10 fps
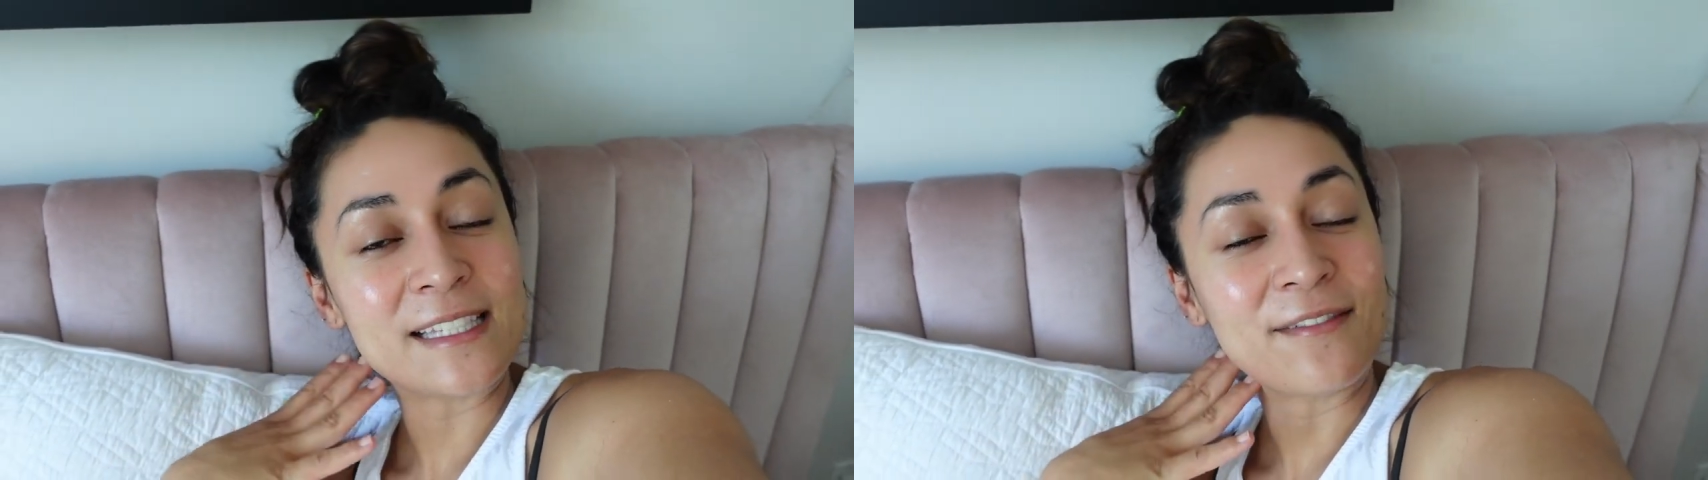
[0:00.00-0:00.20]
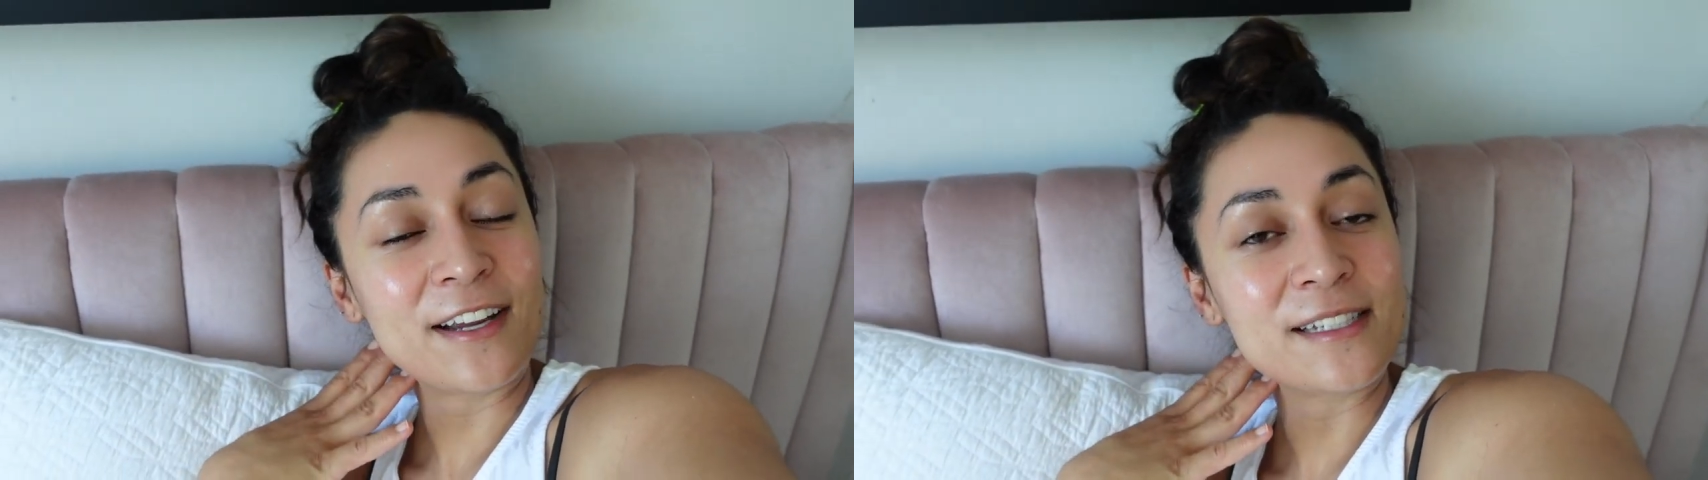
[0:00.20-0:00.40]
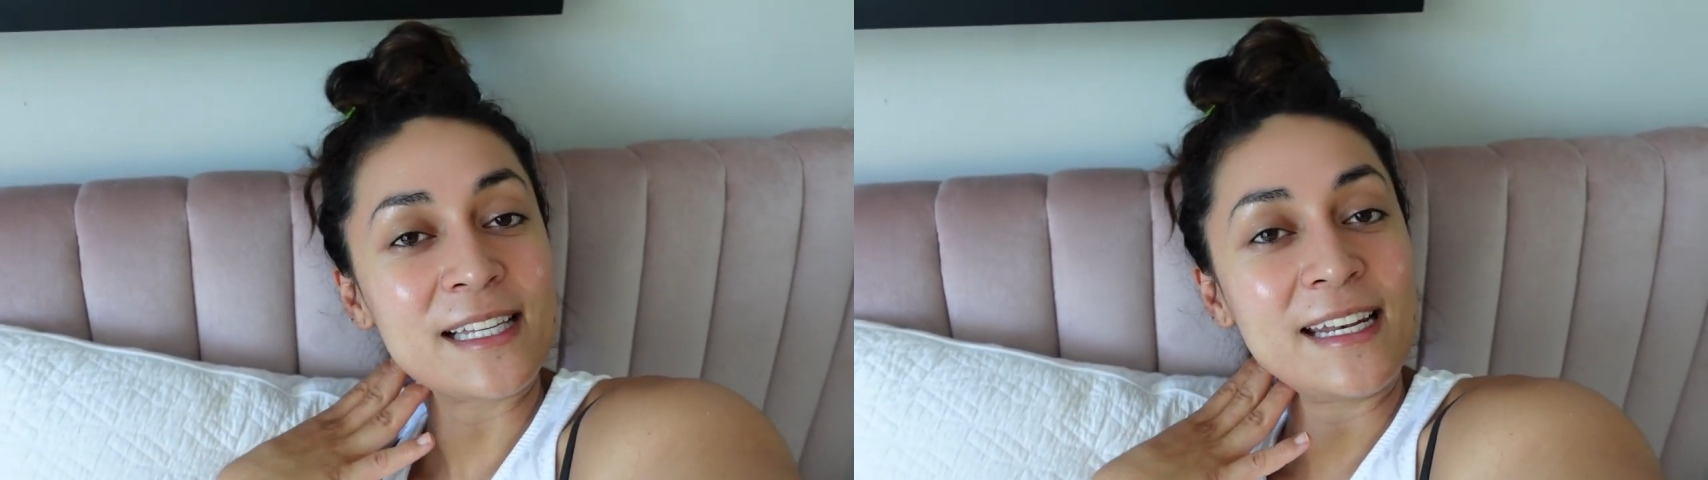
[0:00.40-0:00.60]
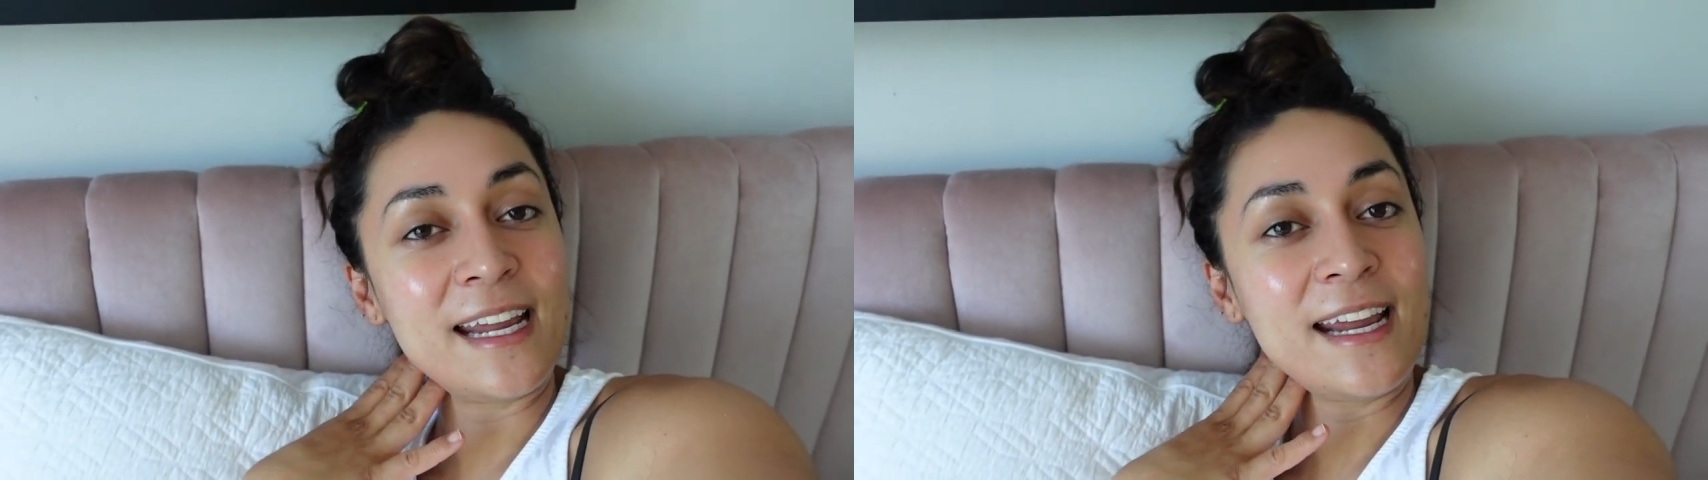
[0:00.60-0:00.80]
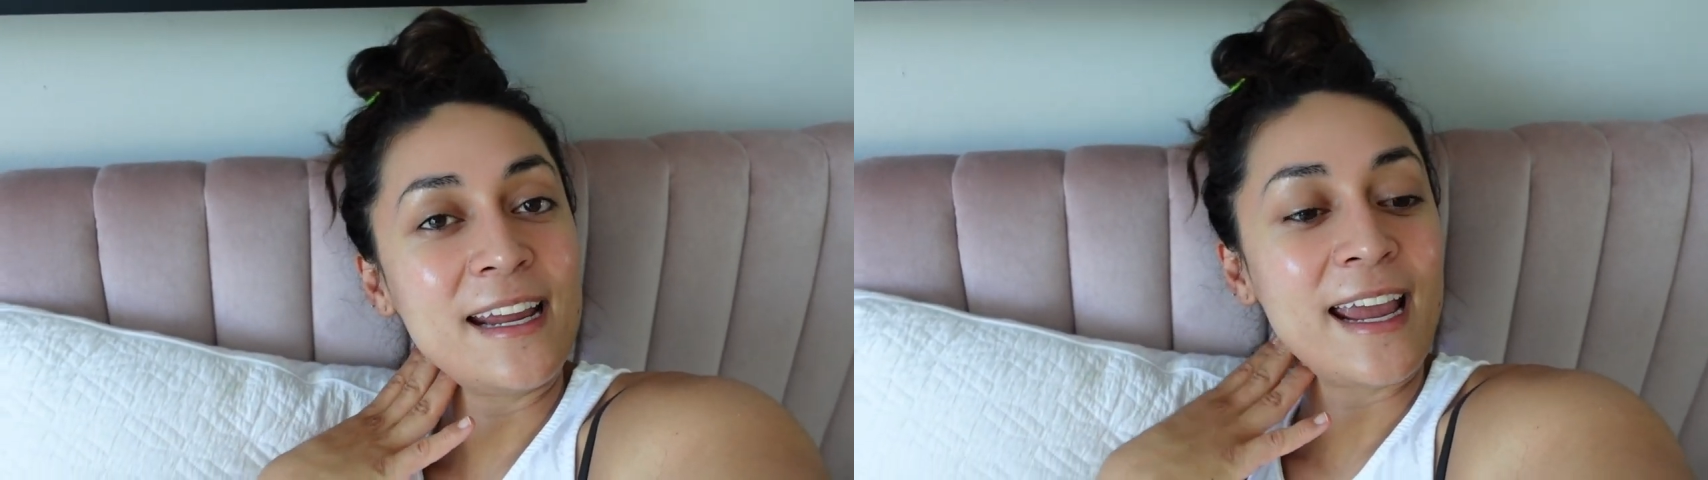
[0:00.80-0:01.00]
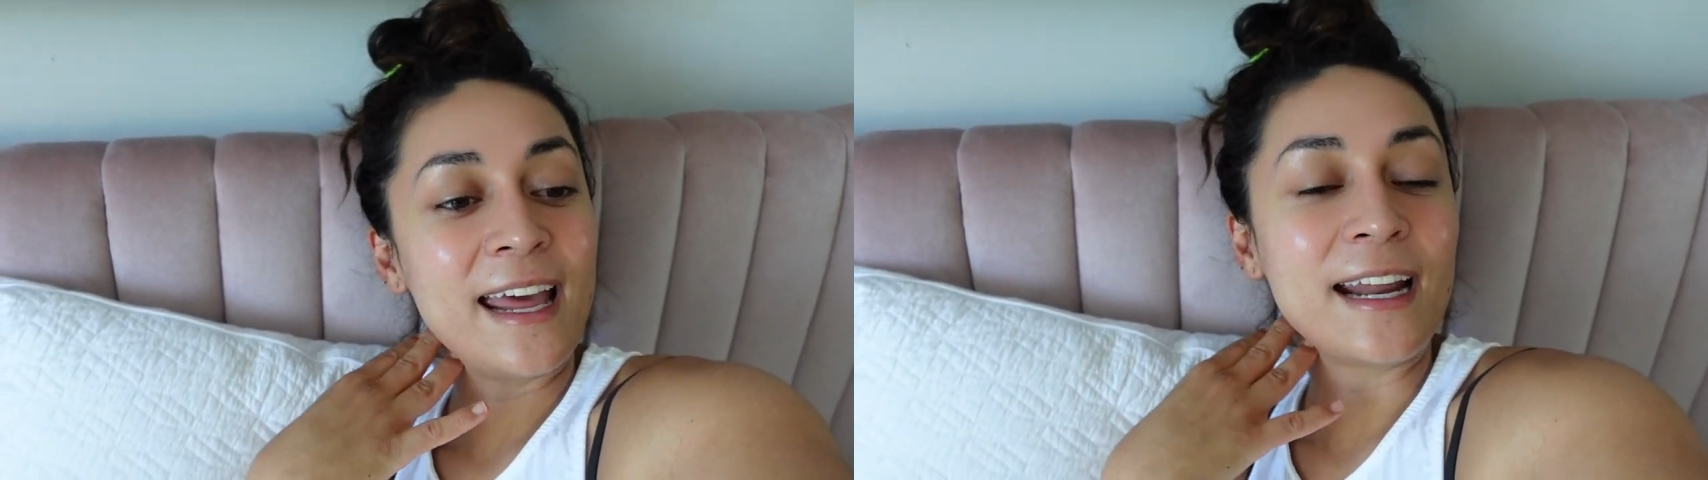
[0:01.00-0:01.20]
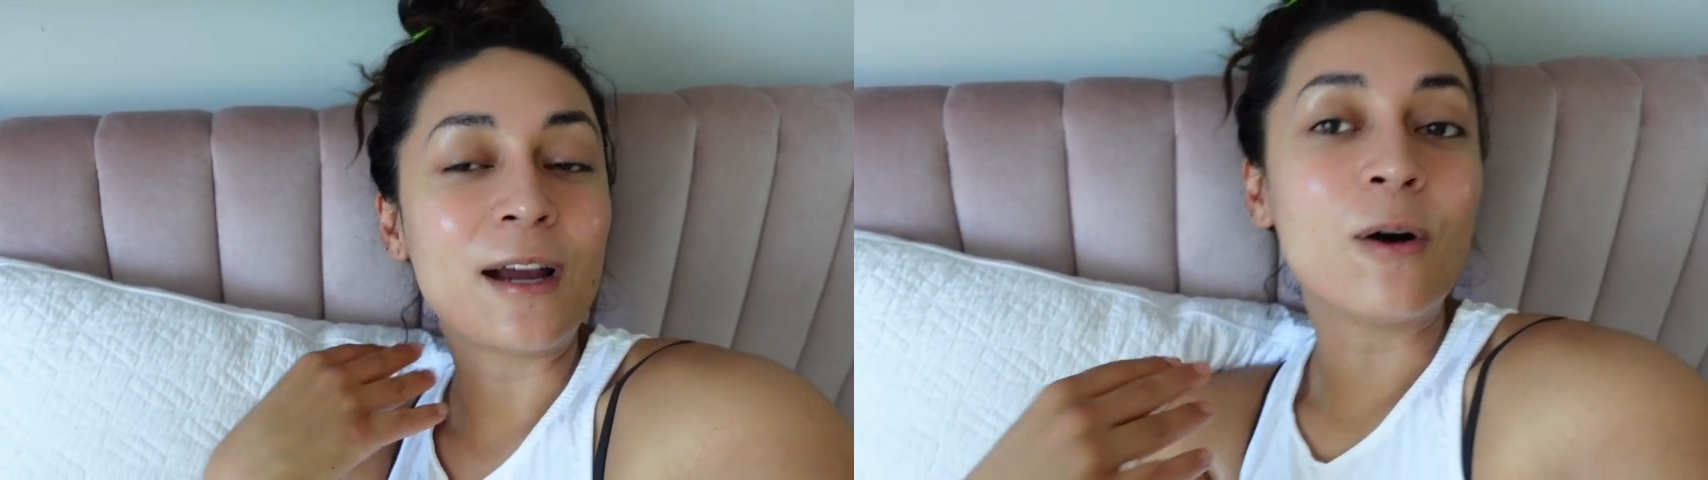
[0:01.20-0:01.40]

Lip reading: self-care Sunday, and I